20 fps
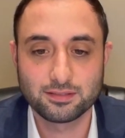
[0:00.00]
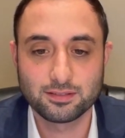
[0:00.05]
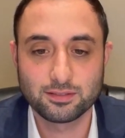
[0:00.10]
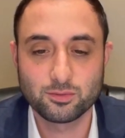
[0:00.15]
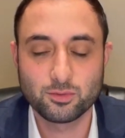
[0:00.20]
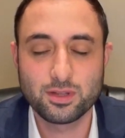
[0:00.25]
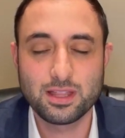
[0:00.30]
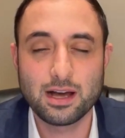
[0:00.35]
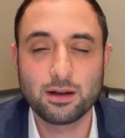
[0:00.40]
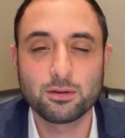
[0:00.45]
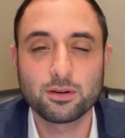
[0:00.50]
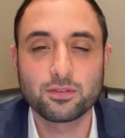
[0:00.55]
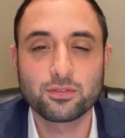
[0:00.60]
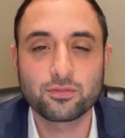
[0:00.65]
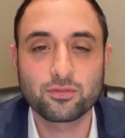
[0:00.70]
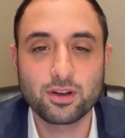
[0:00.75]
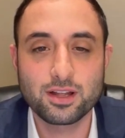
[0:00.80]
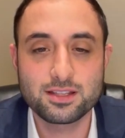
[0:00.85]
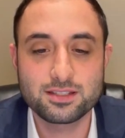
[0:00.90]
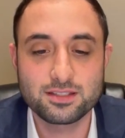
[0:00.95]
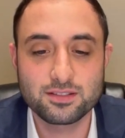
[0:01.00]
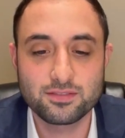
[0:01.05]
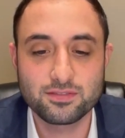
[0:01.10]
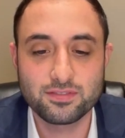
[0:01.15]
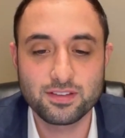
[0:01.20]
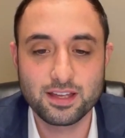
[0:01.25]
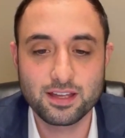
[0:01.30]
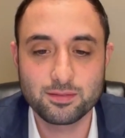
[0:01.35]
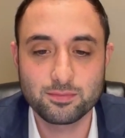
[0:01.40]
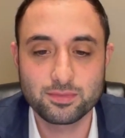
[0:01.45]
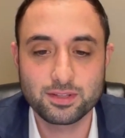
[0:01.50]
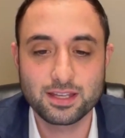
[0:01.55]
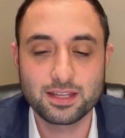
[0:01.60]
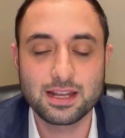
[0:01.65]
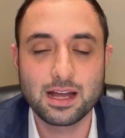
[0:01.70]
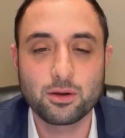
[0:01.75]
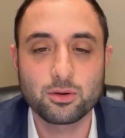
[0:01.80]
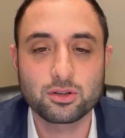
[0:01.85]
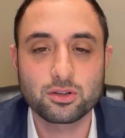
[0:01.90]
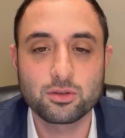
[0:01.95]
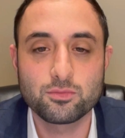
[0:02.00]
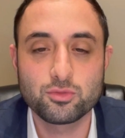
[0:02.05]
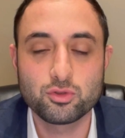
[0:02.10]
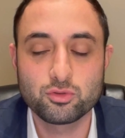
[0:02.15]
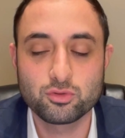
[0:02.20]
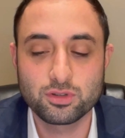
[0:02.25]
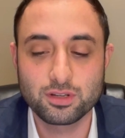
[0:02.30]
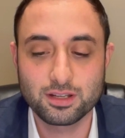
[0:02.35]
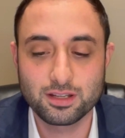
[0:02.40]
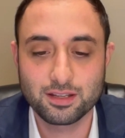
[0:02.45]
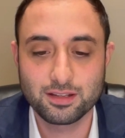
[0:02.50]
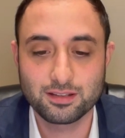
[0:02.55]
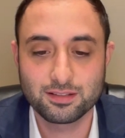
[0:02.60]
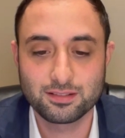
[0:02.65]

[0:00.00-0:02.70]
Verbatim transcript: with our friends and family and our community.